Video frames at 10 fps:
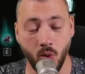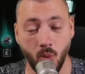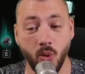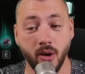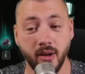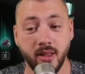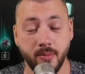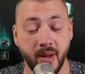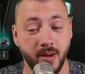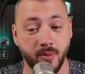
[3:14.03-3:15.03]
or the
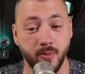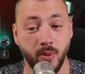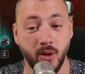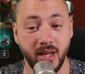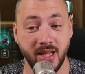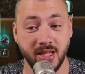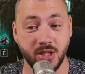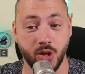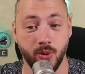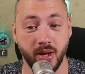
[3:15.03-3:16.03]
paperboy is
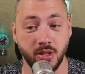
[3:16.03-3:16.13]
going